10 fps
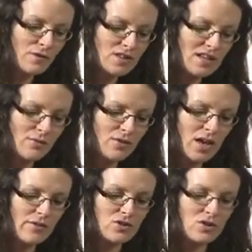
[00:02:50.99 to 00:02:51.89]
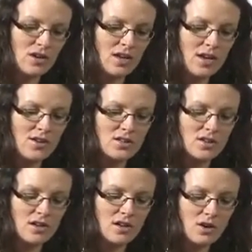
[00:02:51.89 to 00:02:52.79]
for example, you have a
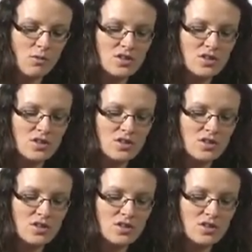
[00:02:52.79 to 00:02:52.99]
truncation